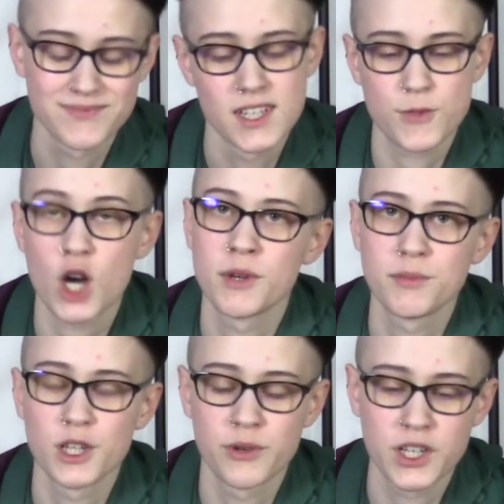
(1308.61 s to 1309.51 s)
Comment
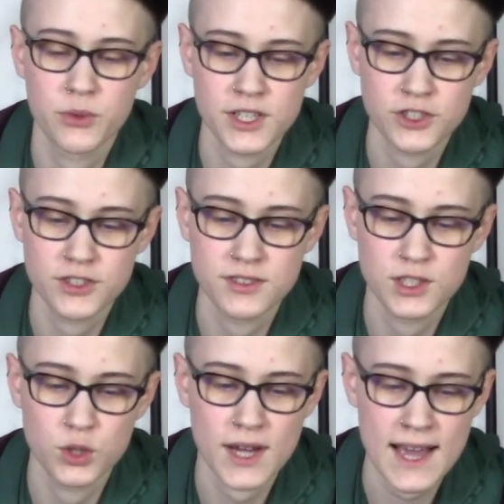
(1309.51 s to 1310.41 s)
below any questions
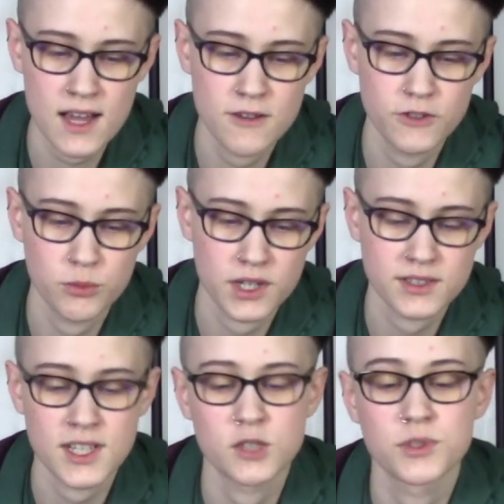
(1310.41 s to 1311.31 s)
you have about
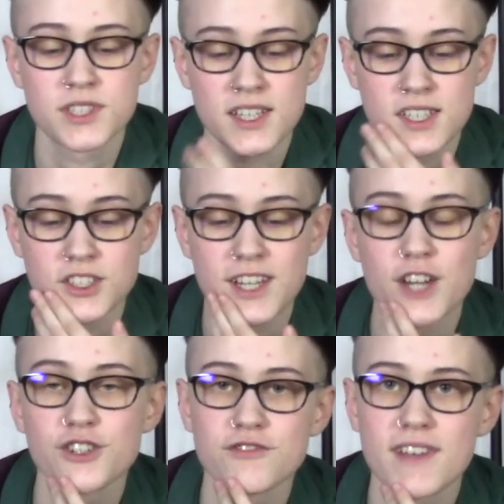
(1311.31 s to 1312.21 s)
accessible sex
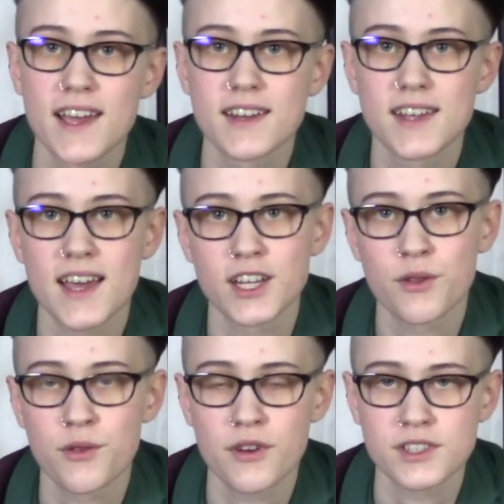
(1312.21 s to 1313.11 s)
education and any other
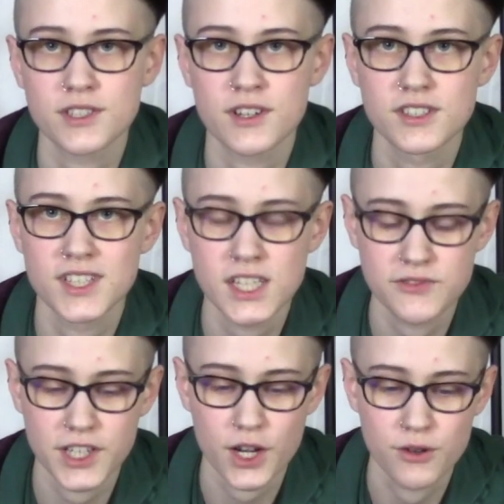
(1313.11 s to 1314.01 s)
thoughts on today's
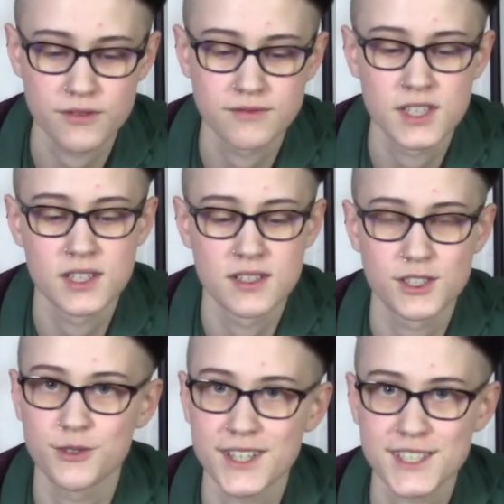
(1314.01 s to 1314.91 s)
video. See
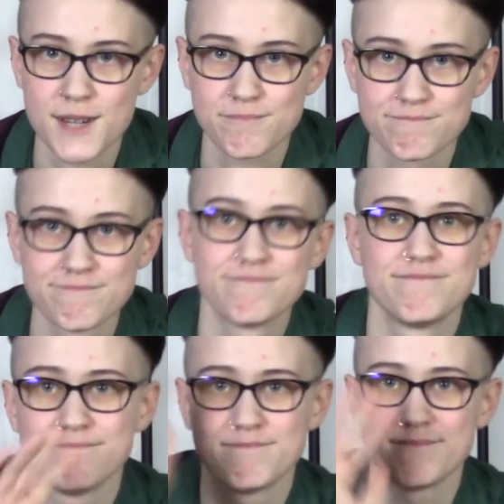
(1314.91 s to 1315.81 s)
you next time.
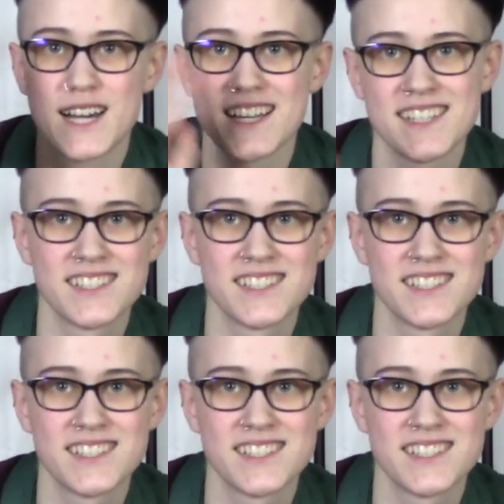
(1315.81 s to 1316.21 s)
Bye.